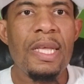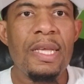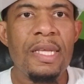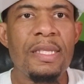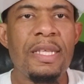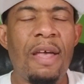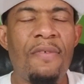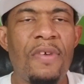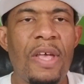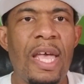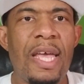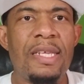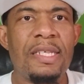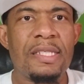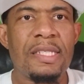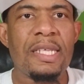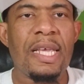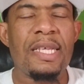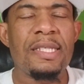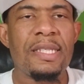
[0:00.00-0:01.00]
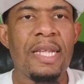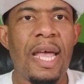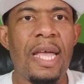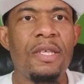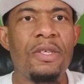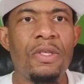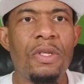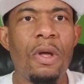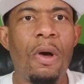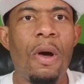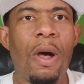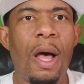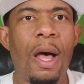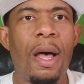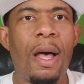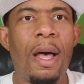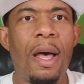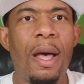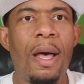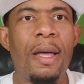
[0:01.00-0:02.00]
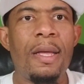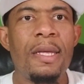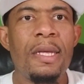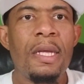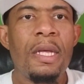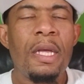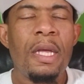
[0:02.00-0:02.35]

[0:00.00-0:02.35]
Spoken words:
Devin Haney says that, you know,